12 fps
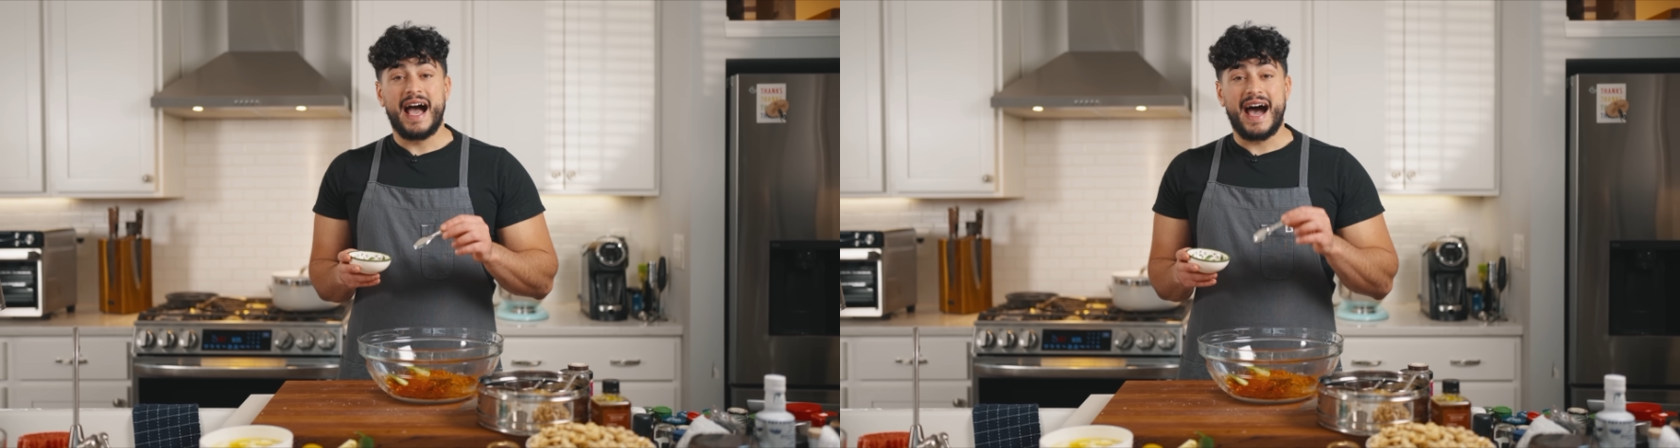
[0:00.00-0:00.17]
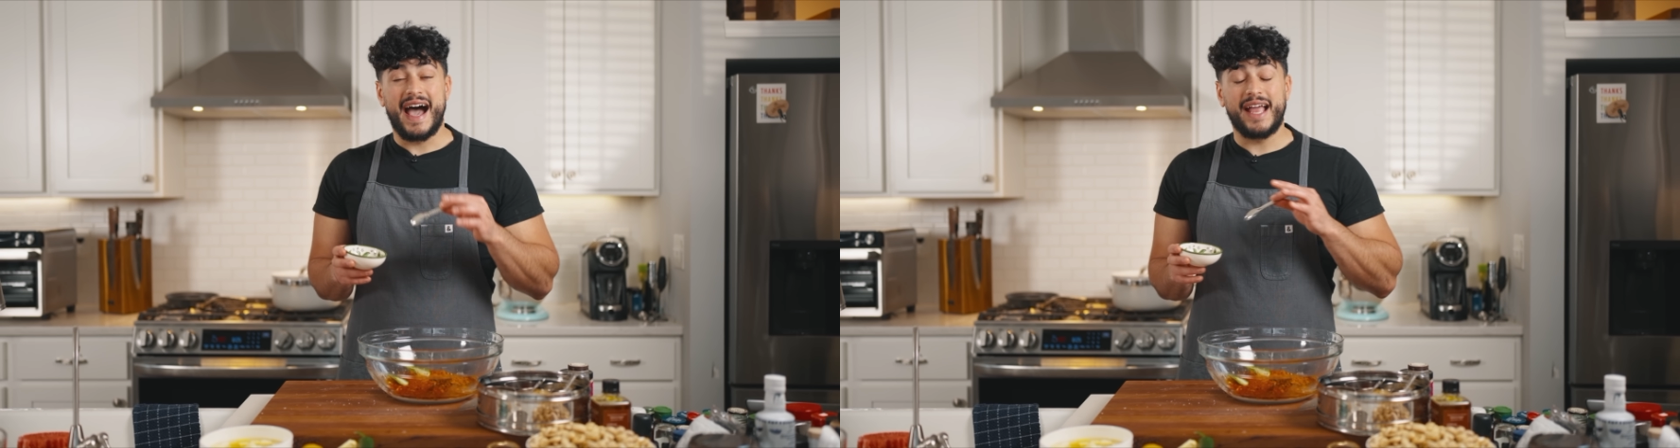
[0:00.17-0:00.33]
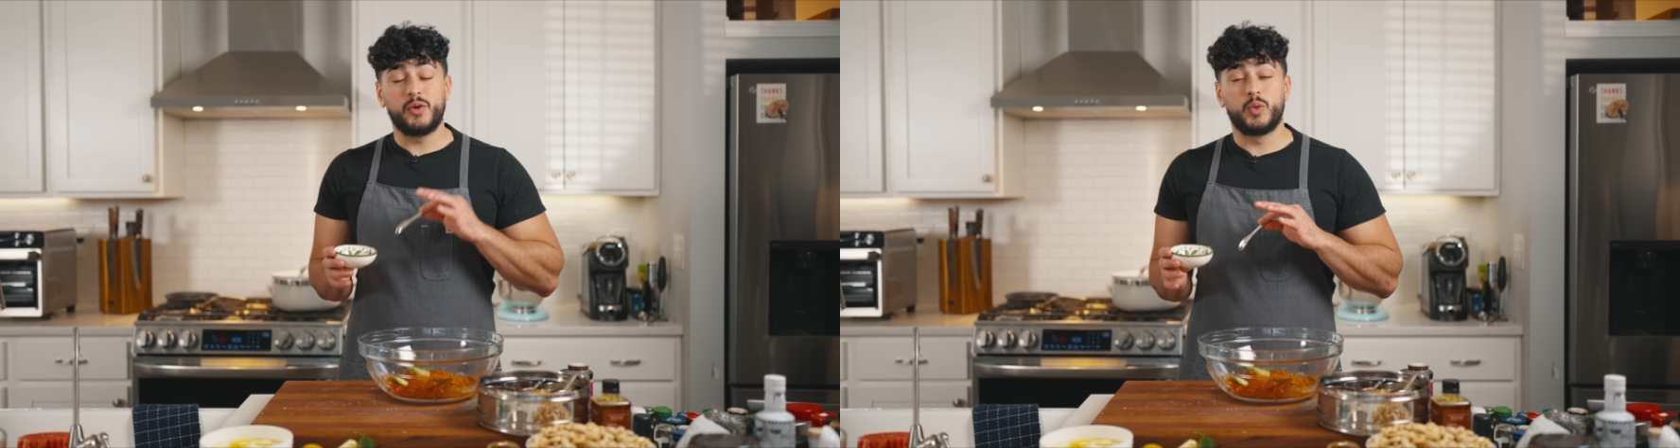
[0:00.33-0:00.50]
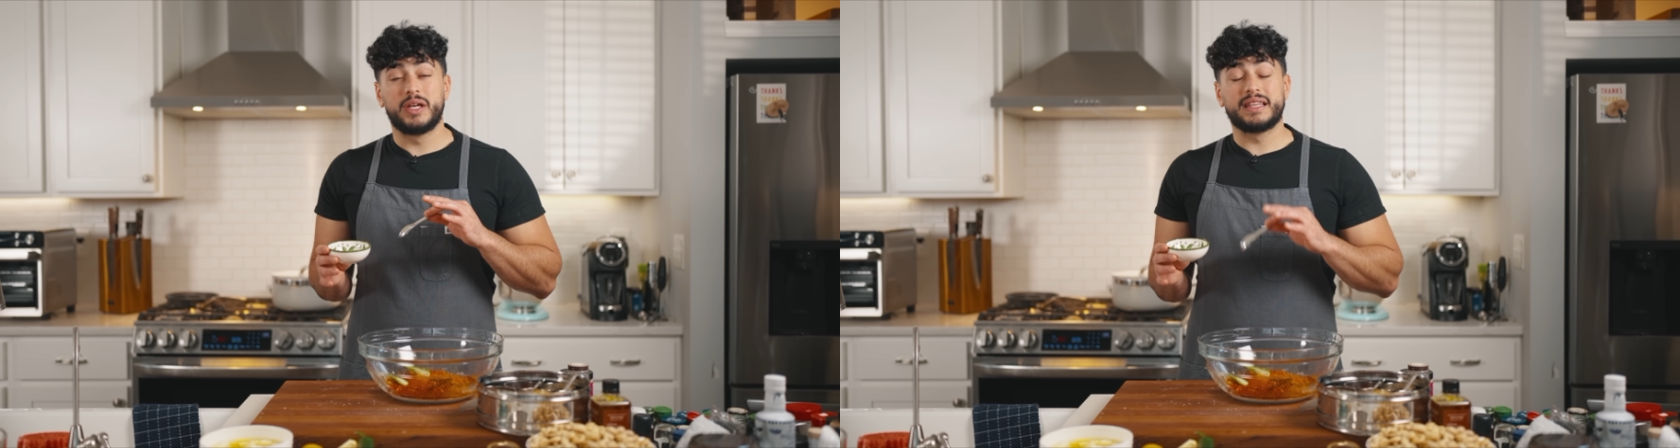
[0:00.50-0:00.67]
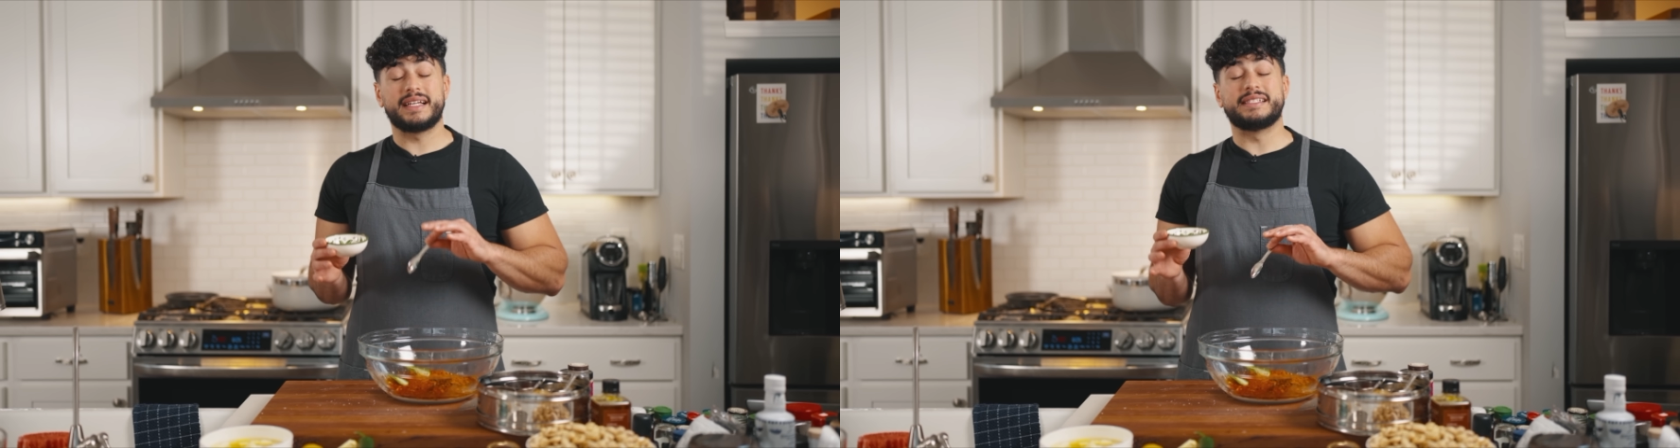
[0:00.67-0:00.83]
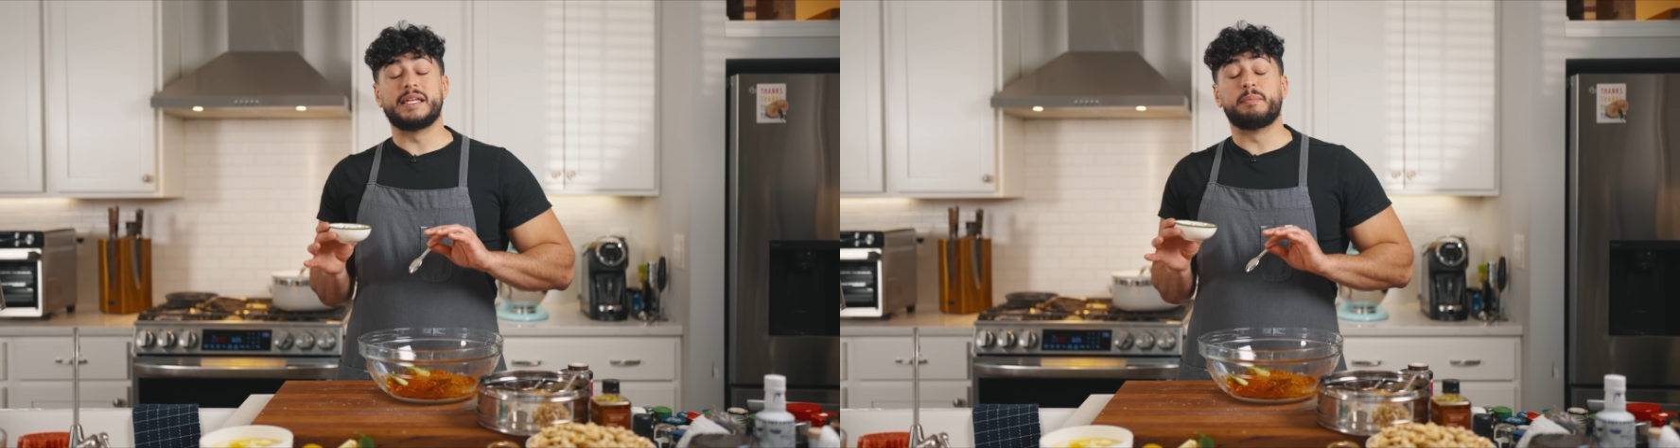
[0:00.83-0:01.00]
I
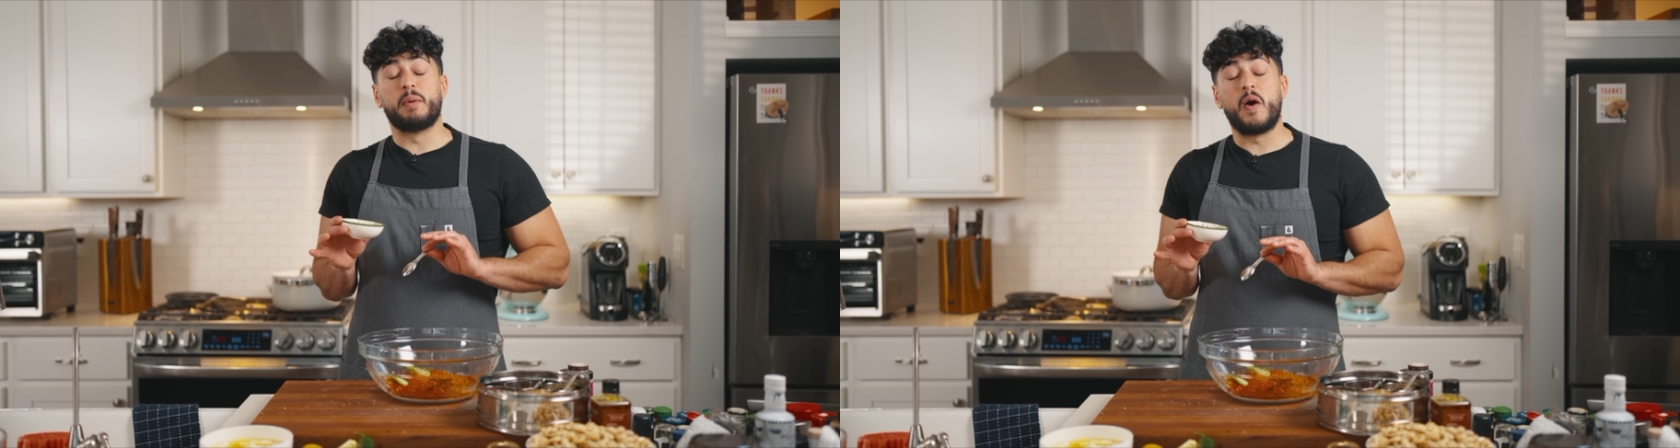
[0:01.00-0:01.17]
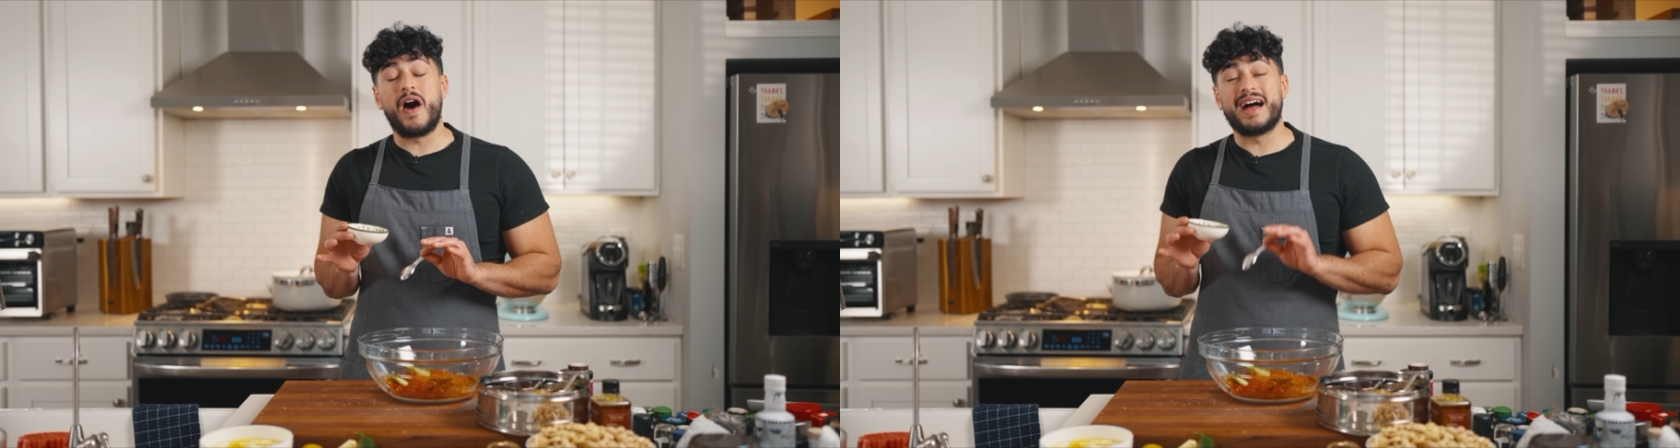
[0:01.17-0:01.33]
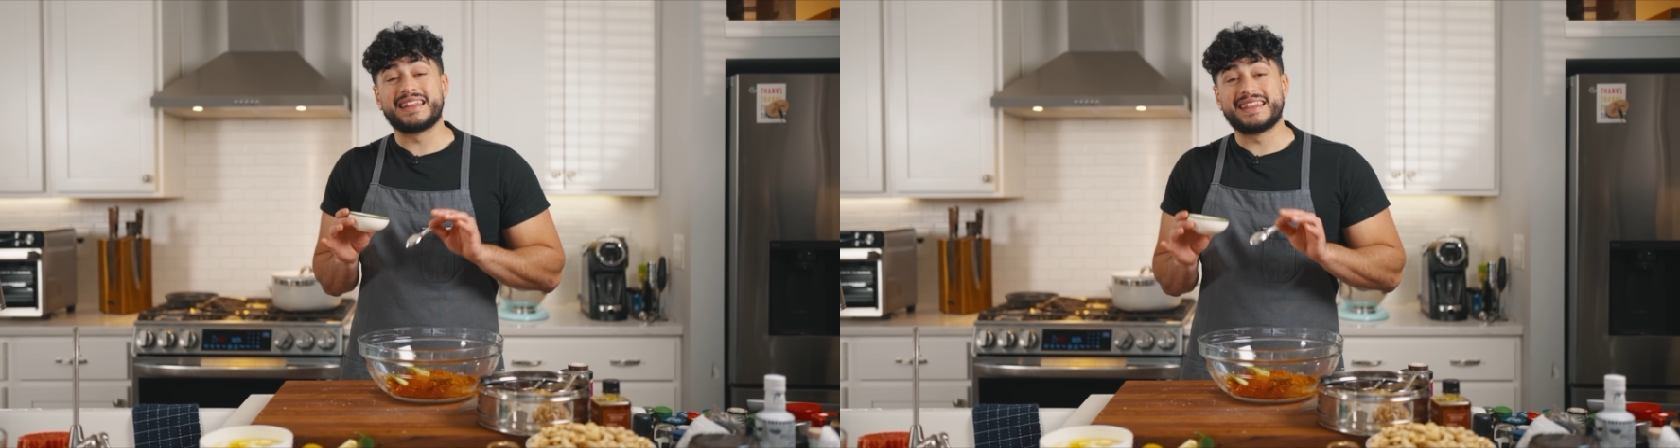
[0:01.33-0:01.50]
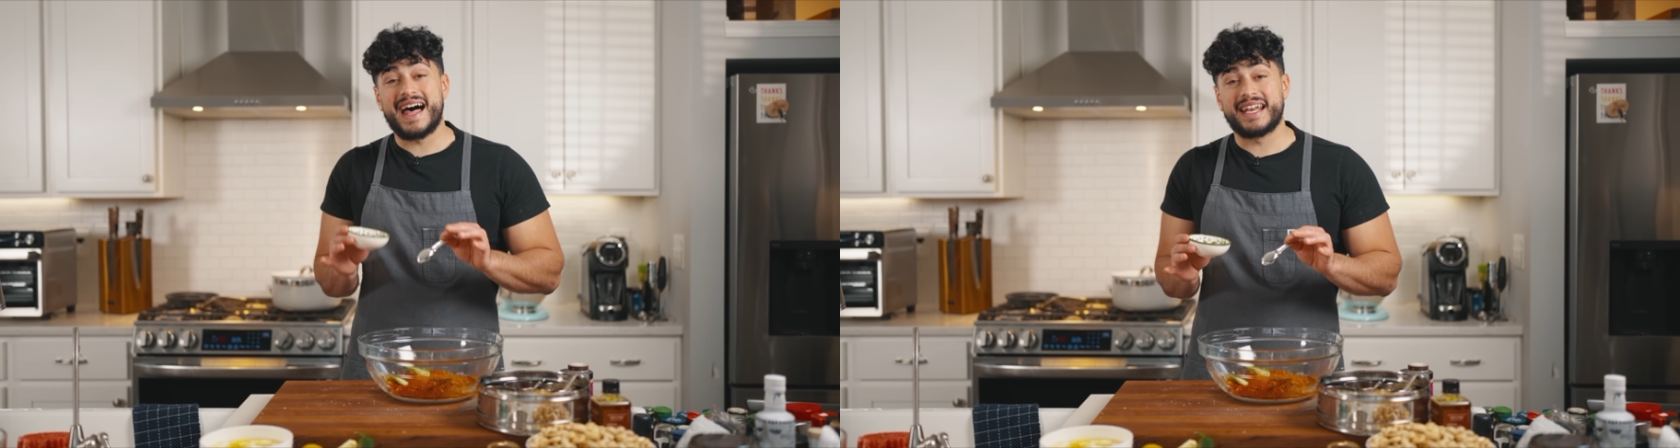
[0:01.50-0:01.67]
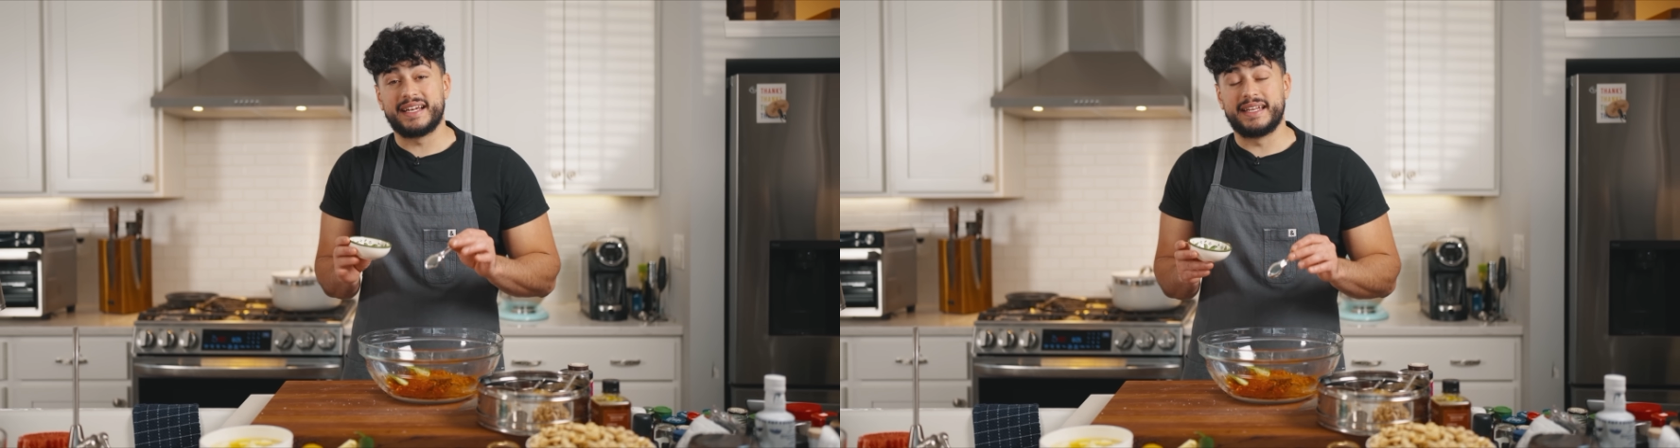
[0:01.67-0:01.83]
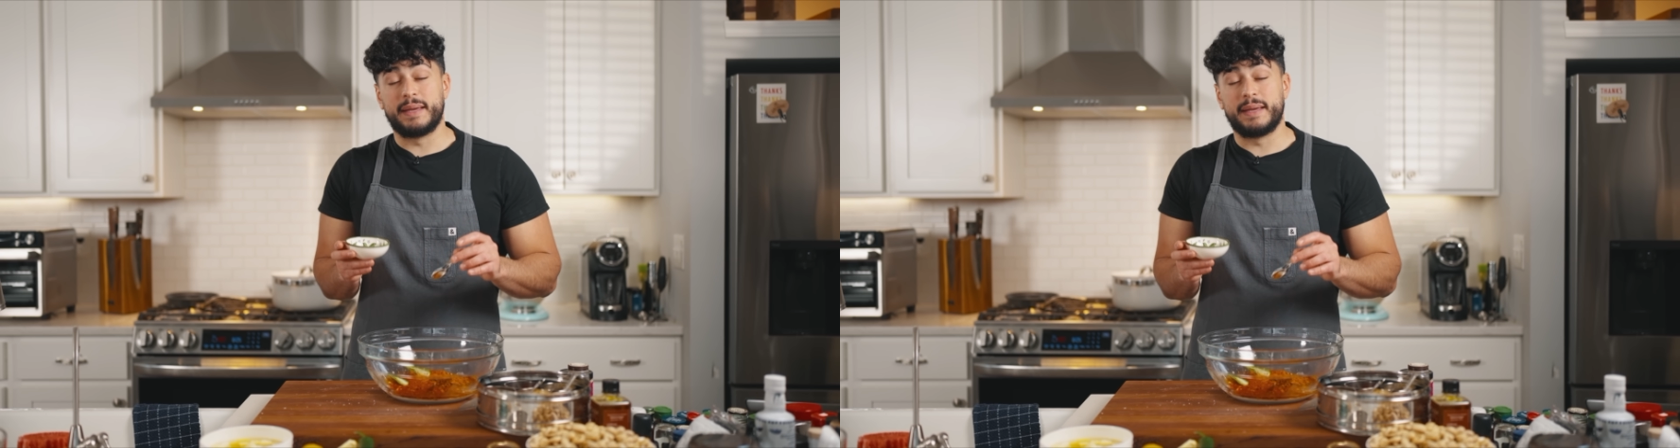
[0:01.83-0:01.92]
realized he put a lot in,